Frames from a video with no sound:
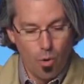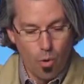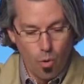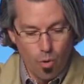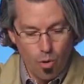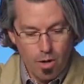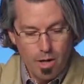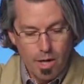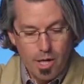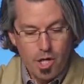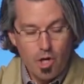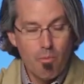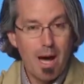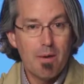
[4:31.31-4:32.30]
Or
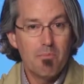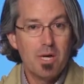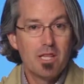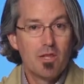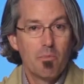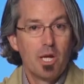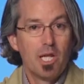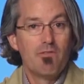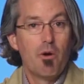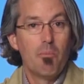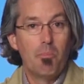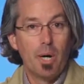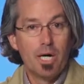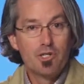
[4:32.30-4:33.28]
you might be in the middle of a
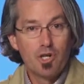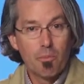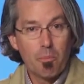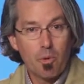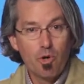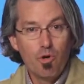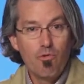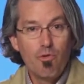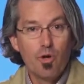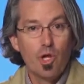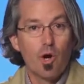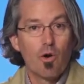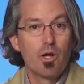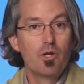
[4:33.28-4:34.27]
budget
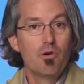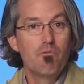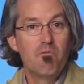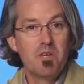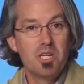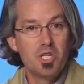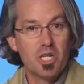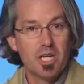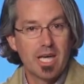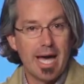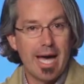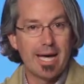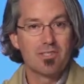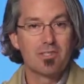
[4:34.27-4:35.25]
approval or a new vision
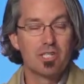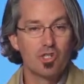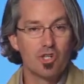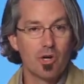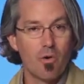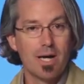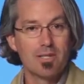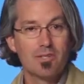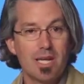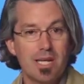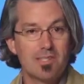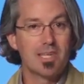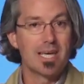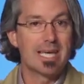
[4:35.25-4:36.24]
cast, and
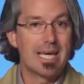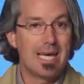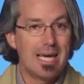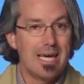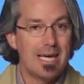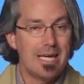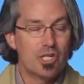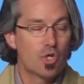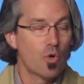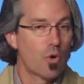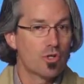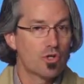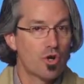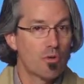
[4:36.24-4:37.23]
generosity is a key
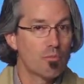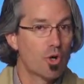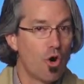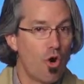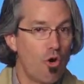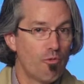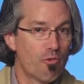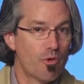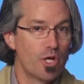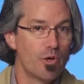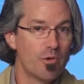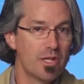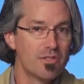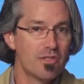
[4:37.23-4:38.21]
short-term goal for
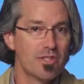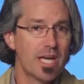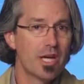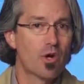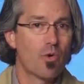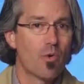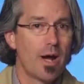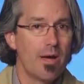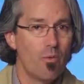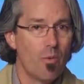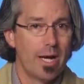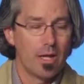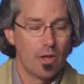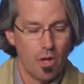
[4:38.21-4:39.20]
you, and this is a great
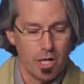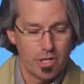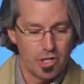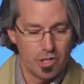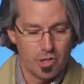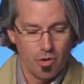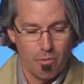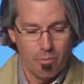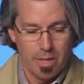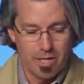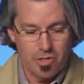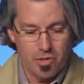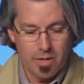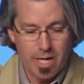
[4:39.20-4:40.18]
way to launch into a
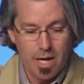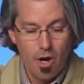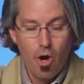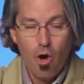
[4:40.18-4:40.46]
ministry.